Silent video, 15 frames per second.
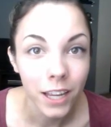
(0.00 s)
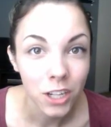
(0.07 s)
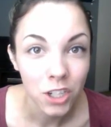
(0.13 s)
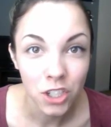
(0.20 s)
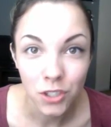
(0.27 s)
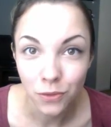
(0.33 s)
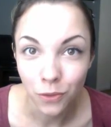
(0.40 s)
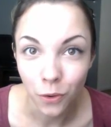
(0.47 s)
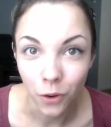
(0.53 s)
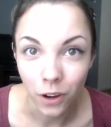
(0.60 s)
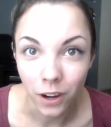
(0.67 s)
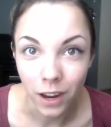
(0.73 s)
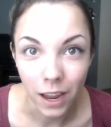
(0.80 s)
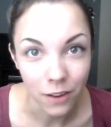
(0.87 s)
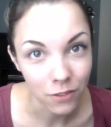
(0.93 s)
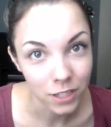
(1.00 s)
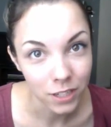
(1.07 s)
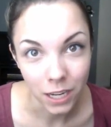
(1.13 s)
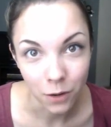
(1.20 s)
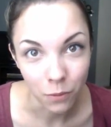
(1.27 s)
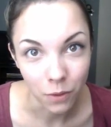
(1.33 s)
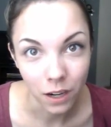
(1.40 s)
just for
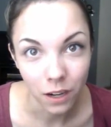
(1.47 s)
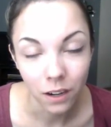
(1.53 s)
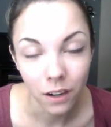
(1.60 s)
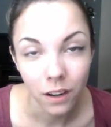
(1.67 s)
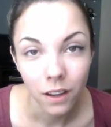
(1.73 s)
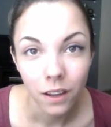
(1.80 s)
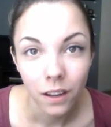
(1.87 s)
everyday wear.